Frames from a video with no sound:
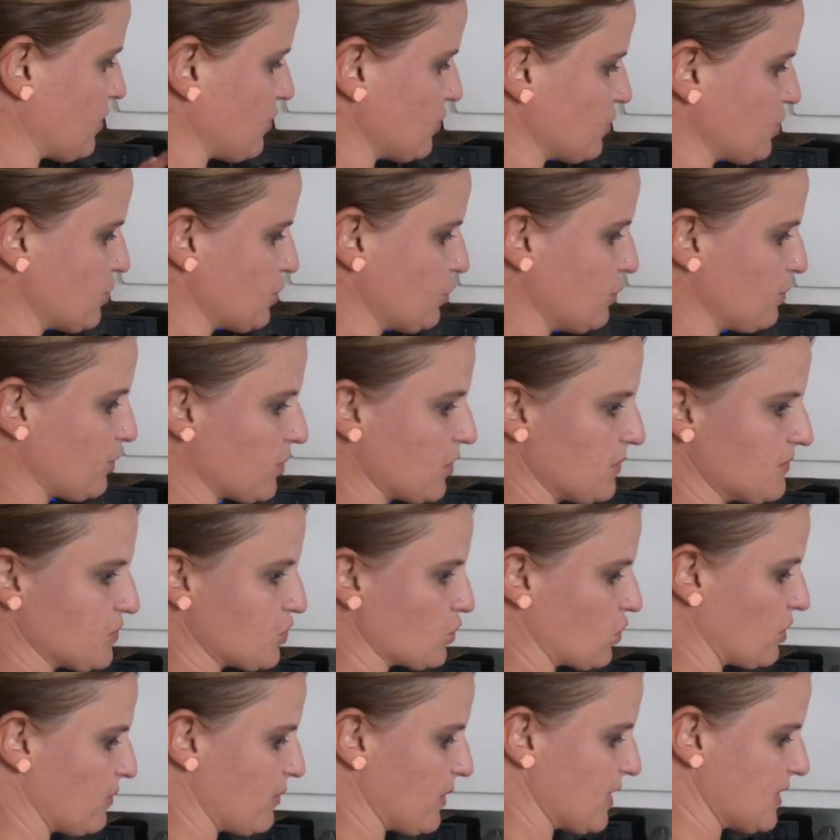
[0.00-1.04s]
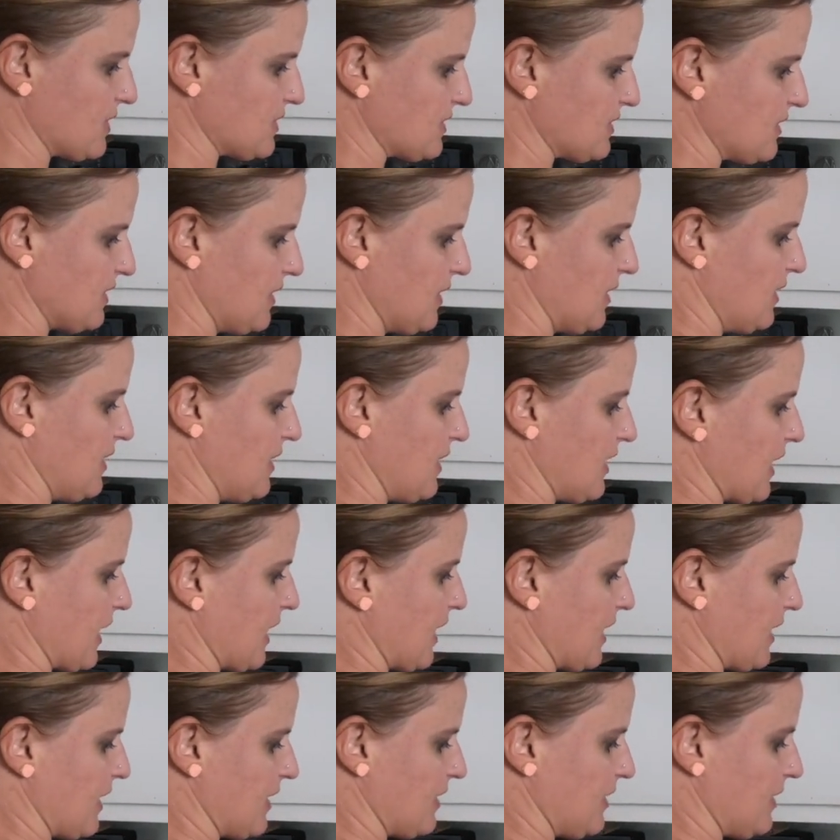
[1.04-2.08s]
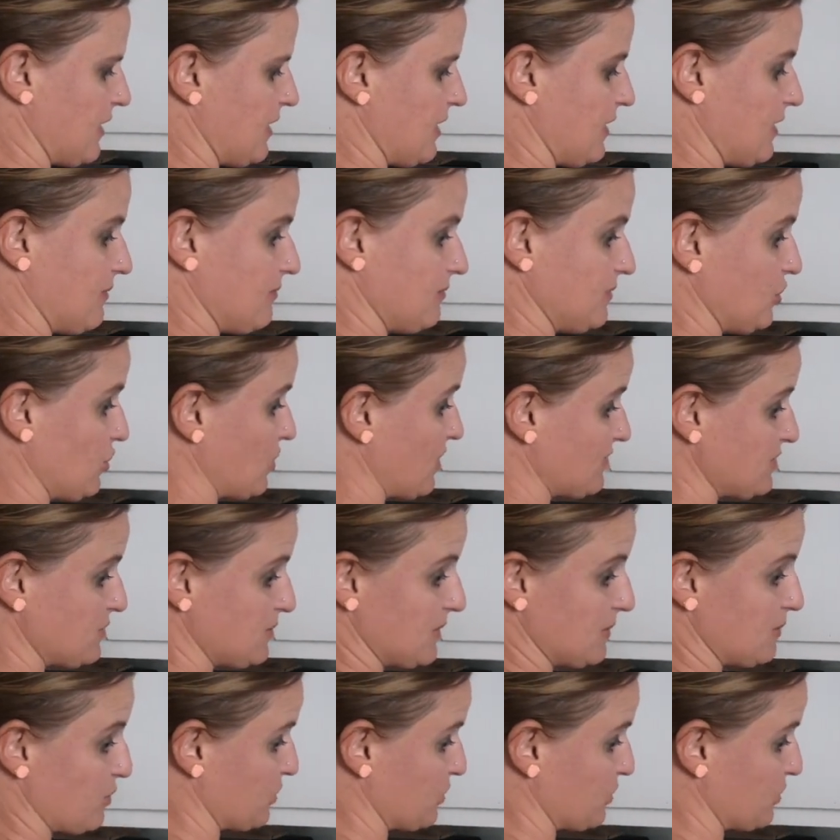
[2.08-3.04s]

They're super absorbent, and you have to be